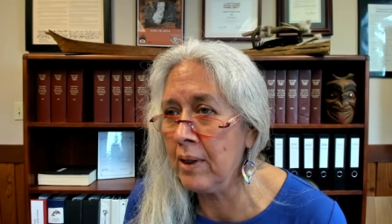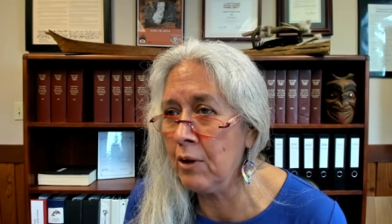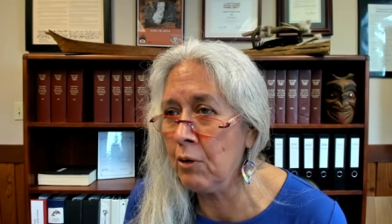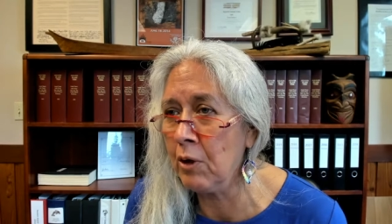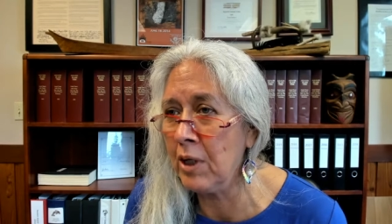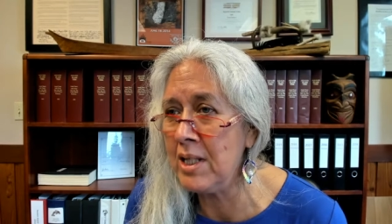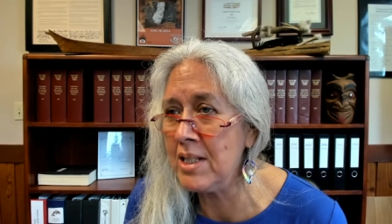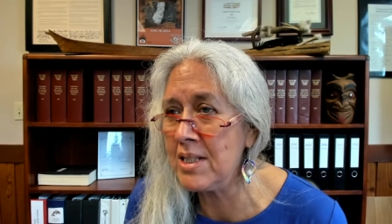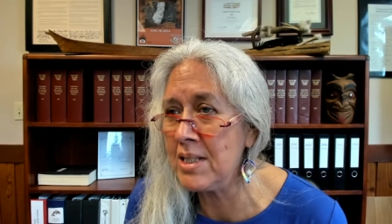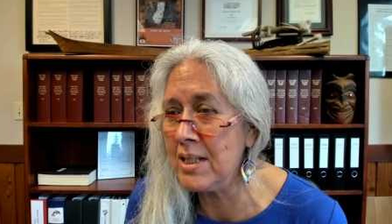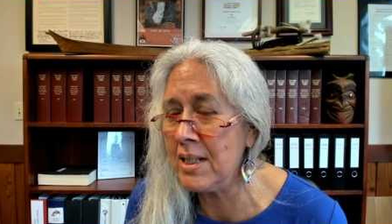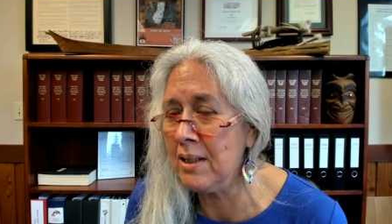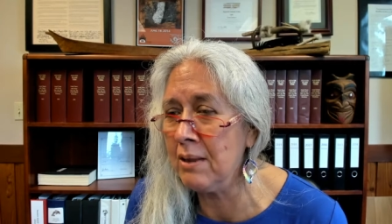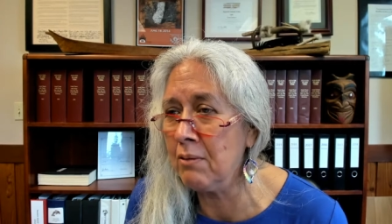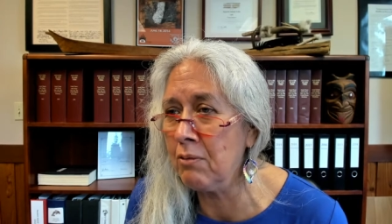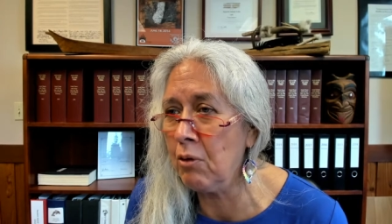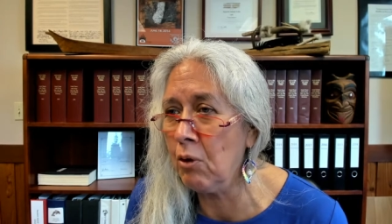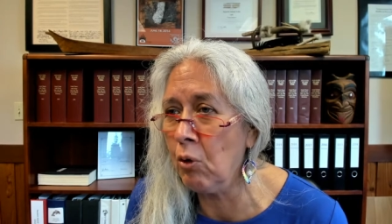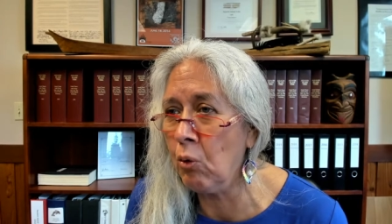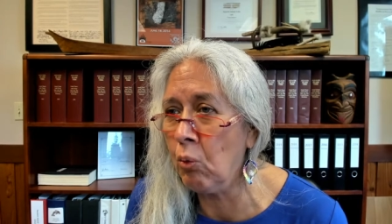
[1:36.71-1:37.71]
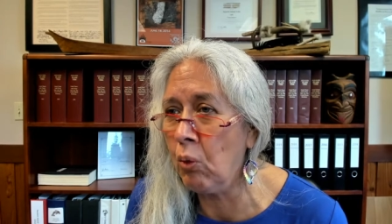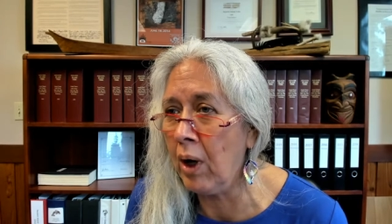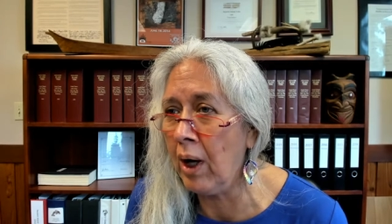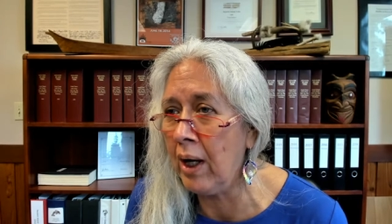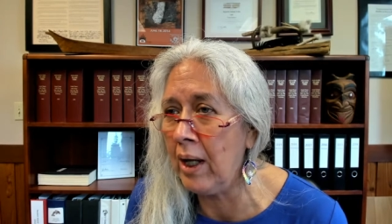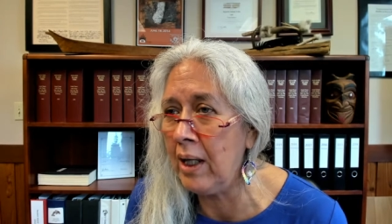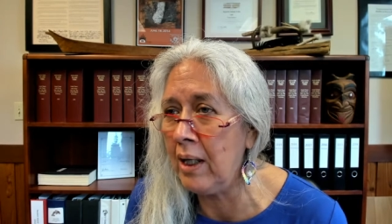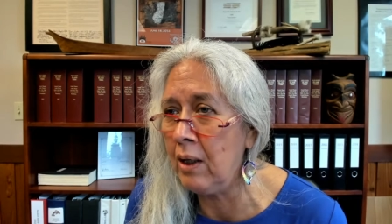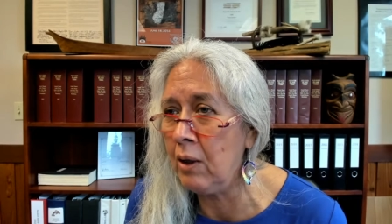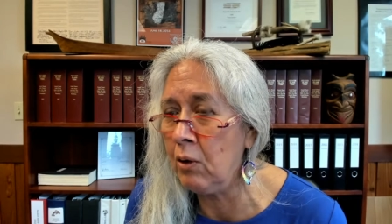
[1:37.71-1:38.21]
great state of
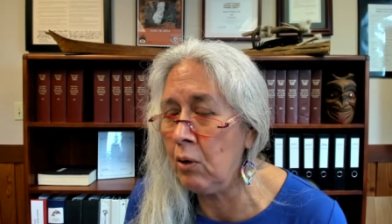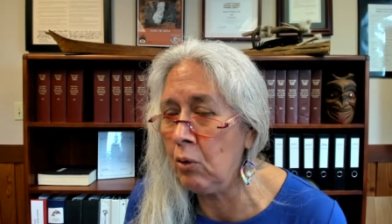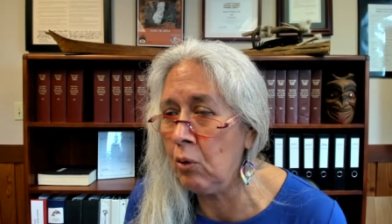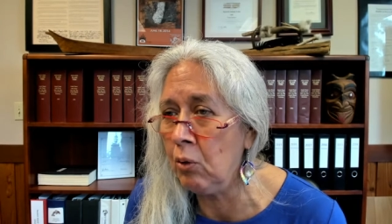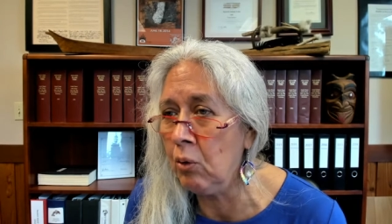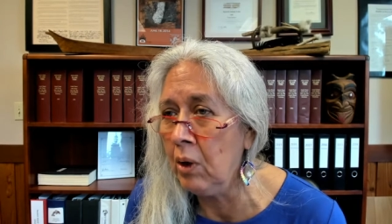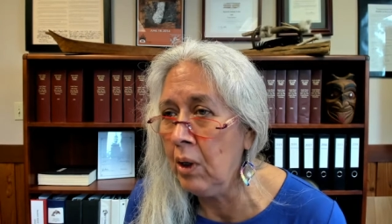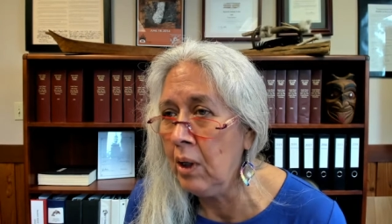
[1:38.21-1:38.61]
Hawaii, who